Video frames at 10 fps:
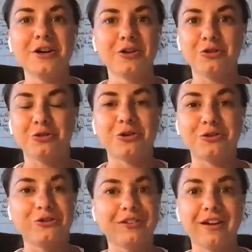you
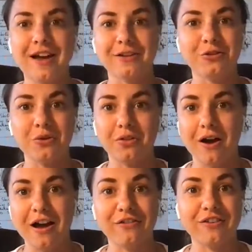don't end your
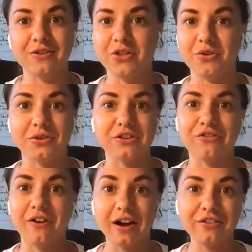life at
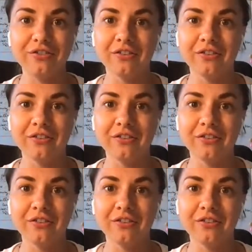35.